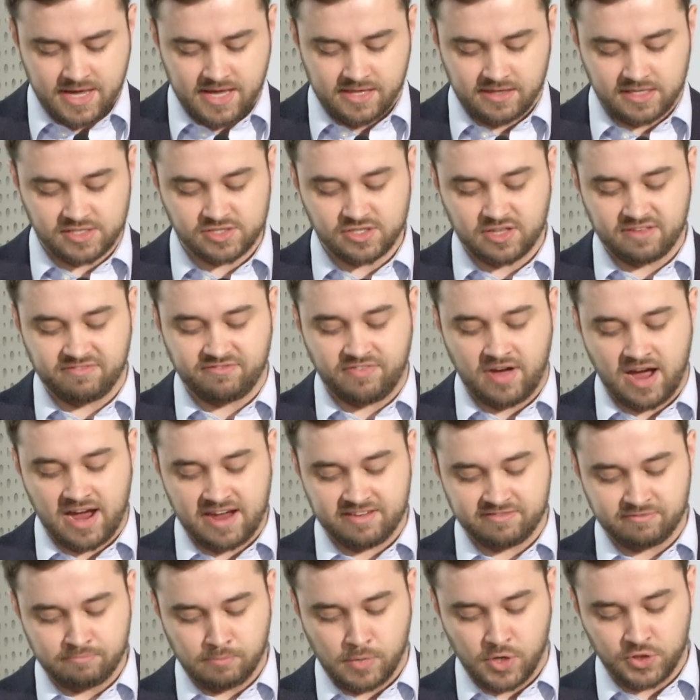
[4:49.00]
These are the
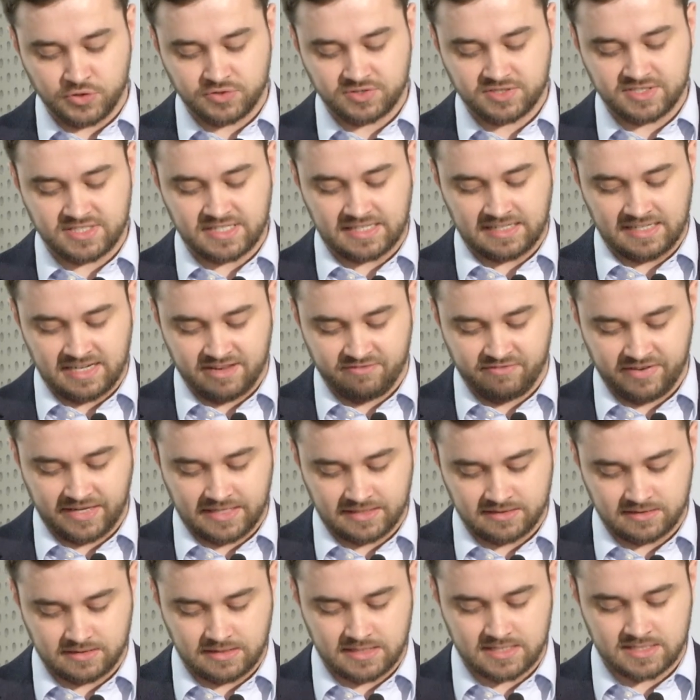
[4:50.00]
5 most
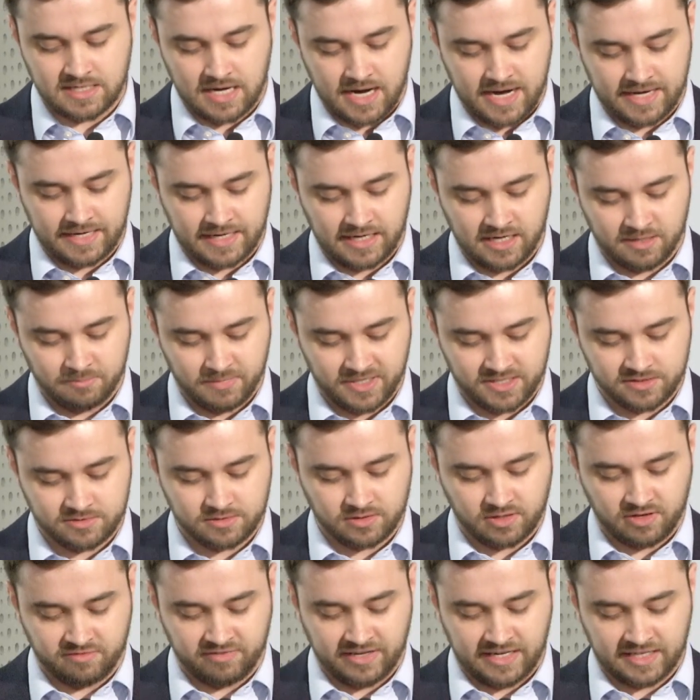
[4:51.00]
significant design elements
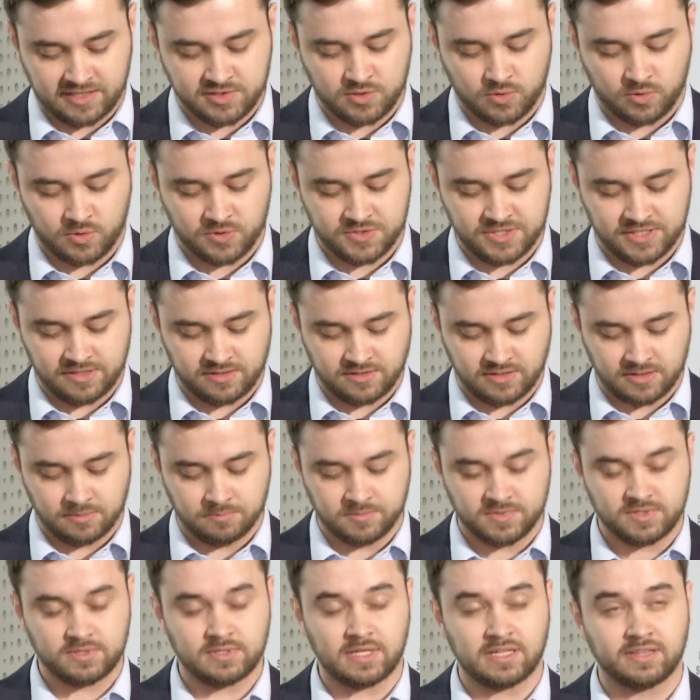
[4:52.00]
of electoral
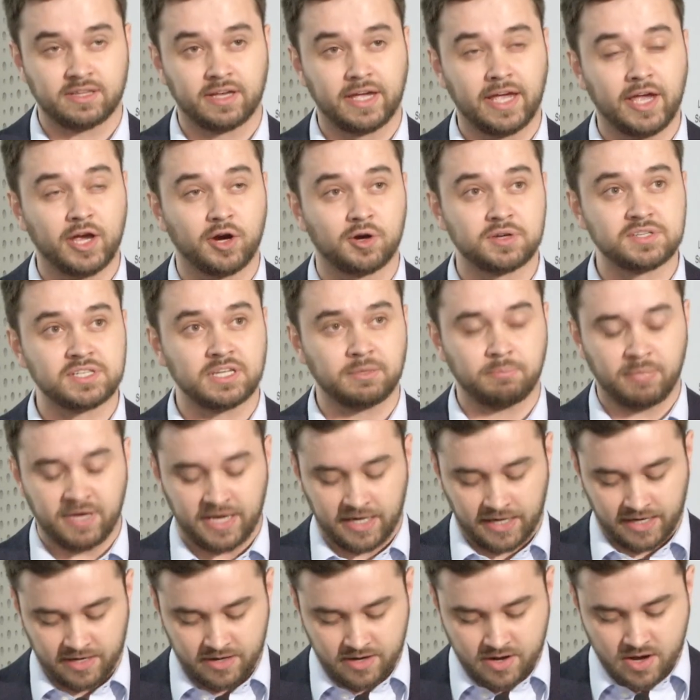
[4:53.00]
systems that the
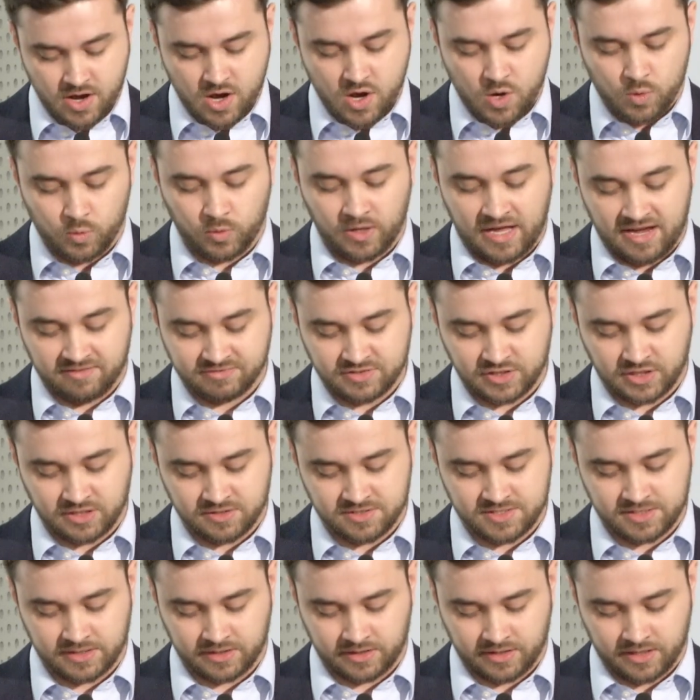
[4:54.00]
ERCP will have to
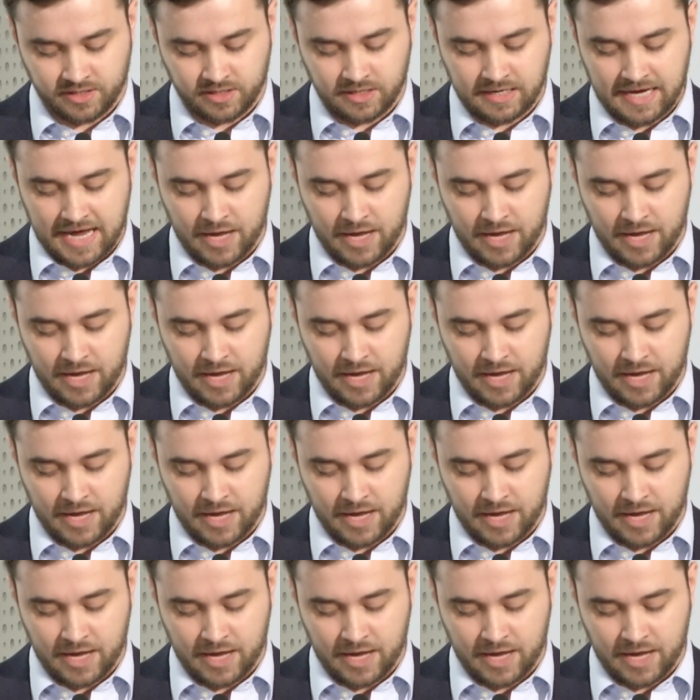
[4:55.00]
consider,